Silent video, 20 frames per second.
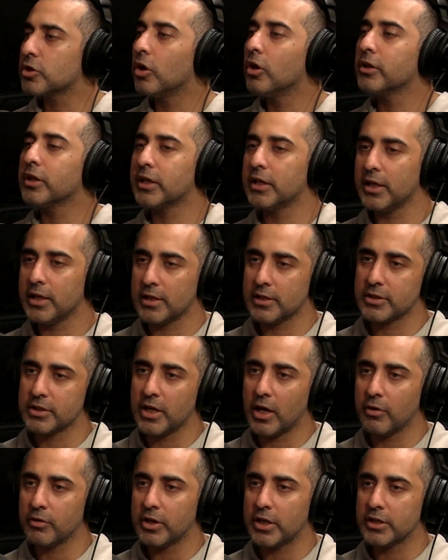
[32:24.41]
All the kids
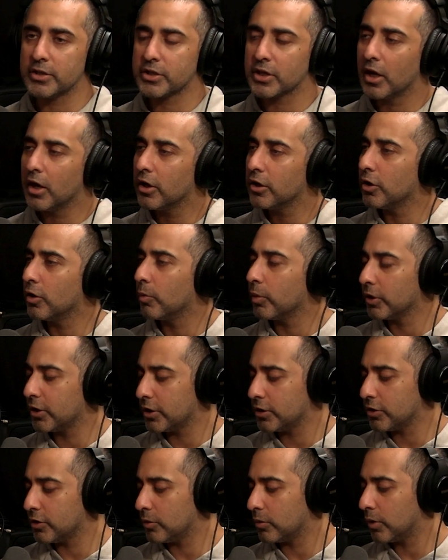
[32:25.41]
nowadays, what
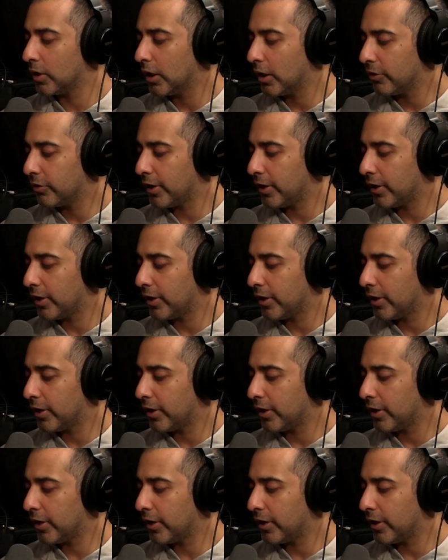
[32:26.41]
do?